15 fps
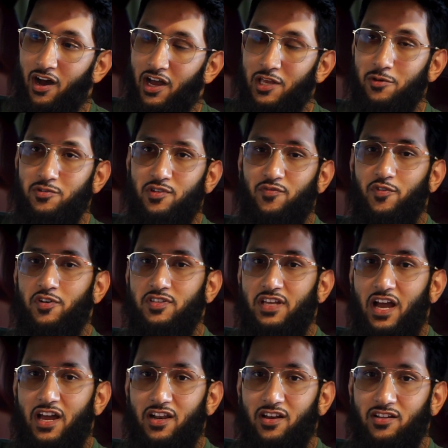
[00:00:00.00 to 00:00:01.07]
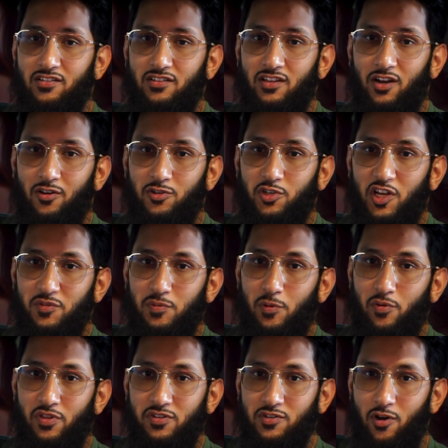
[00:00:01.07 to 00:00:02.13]
He was the first guy to, trust me
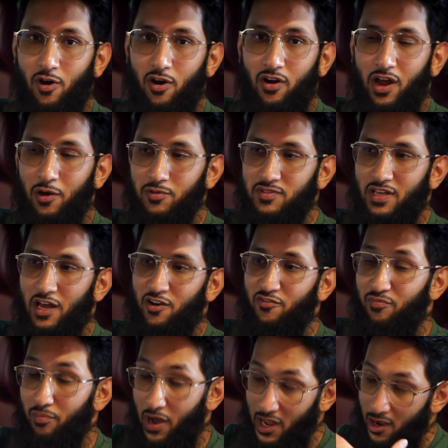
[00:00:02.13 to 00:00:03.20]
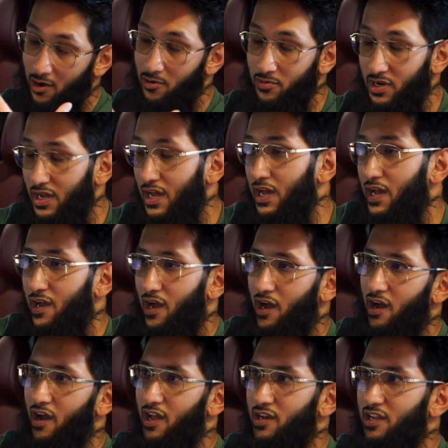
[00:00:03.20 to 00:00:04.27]
with his car outside of my own.
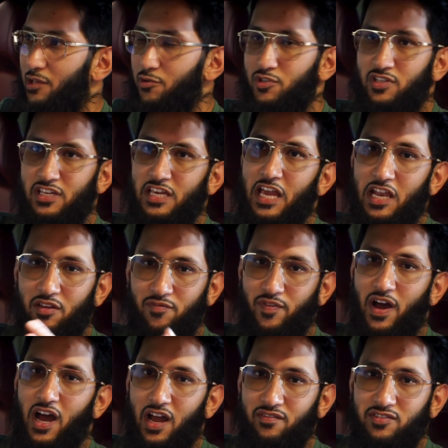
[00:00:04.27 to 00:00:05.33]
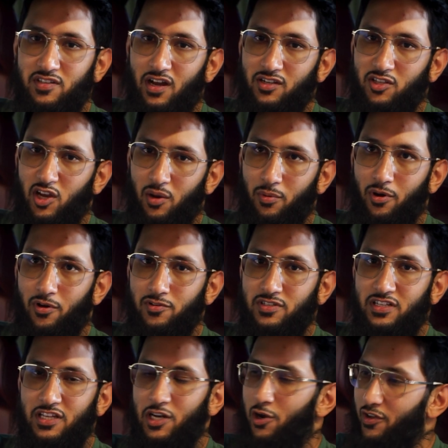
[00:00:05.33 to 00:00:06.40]
And he was E85, stock turbos,
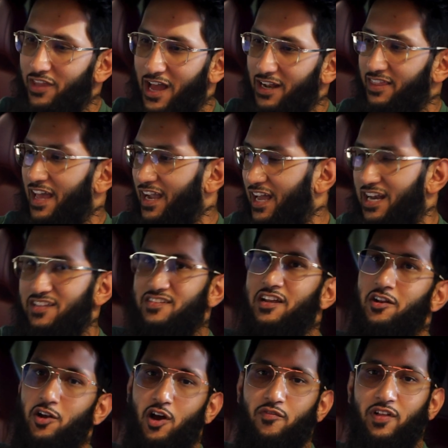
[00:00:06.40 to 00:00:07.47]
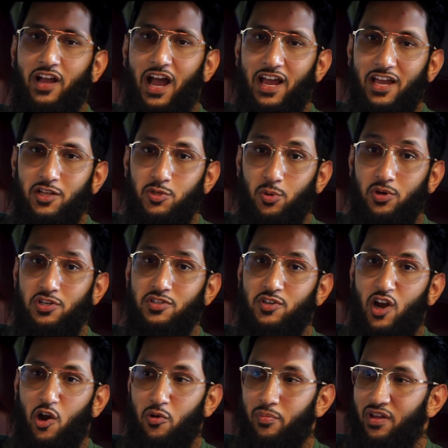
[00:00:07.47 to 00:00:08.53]
and, that kind of set it off. Like, I had George's
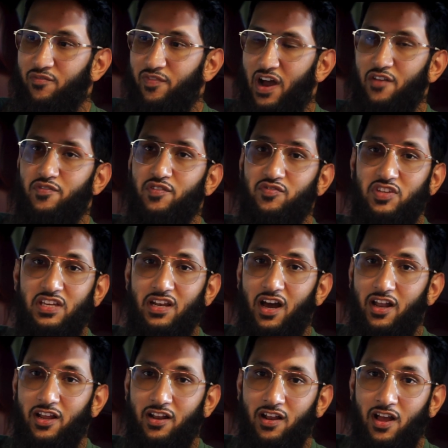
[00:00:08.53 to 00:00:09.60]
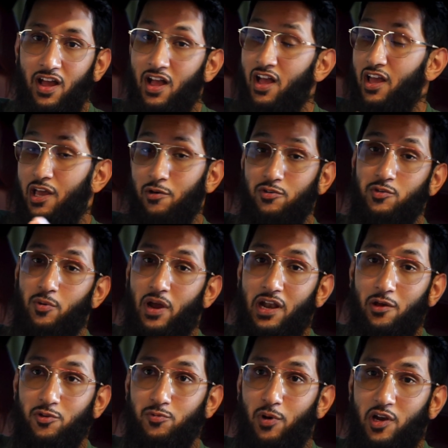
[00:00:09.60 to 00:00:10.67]
car. We made 515 on it. It was great.
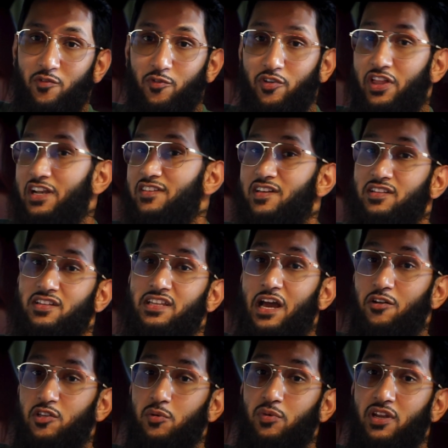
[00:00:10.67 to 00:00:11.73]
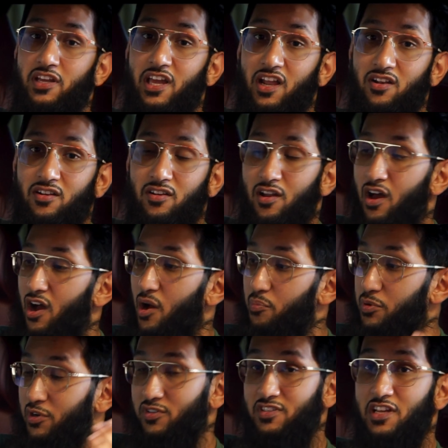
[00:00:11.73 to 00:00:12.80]
It was wonderful. Then he sent it down to me to get
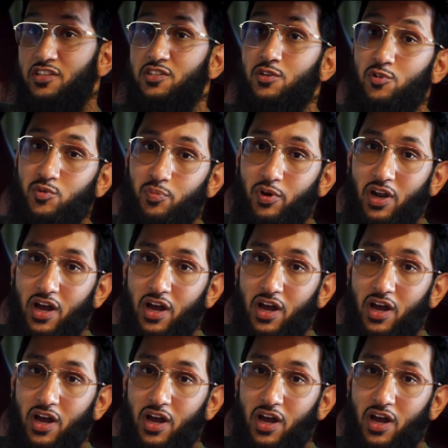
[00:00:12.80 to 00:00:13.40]
Pure Stage 2s put